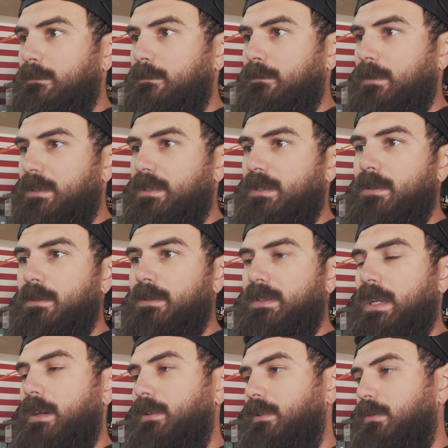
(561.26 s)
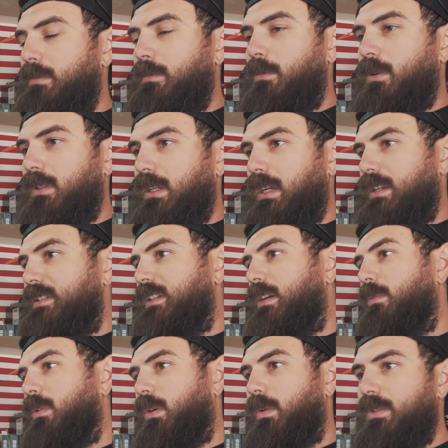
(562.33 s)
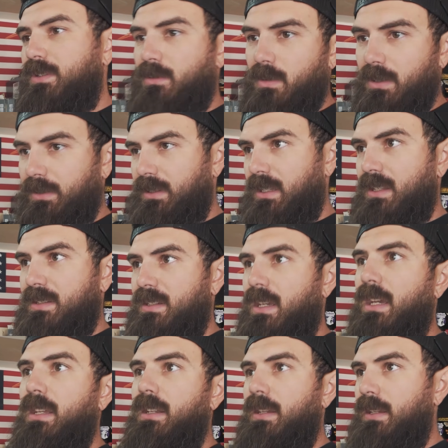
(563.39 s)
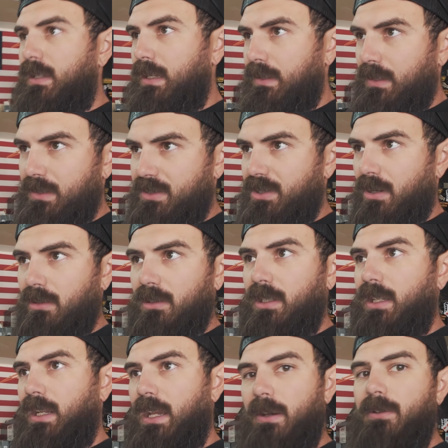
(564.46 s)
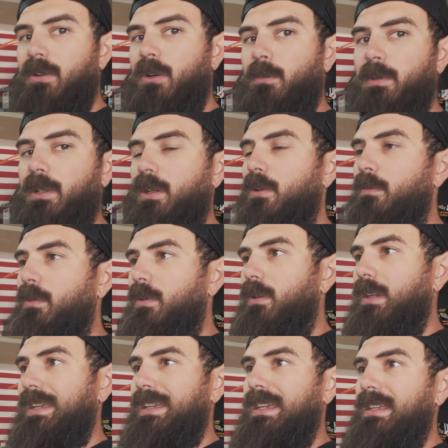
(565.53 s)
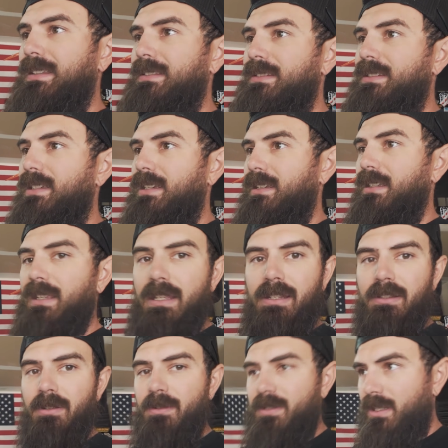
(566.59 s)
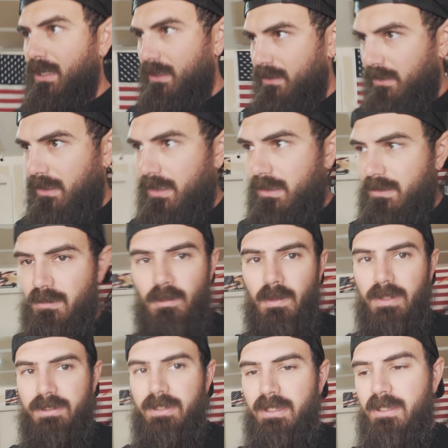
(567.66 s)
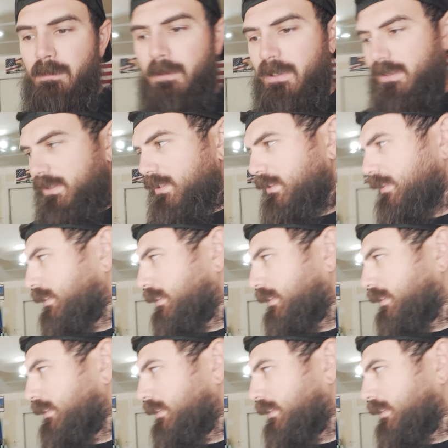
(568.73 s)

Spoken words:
once this cools down a little bit more, like I said, we're going to weld the inside and then start laying out our Plinko board and getting those cut and welded into place.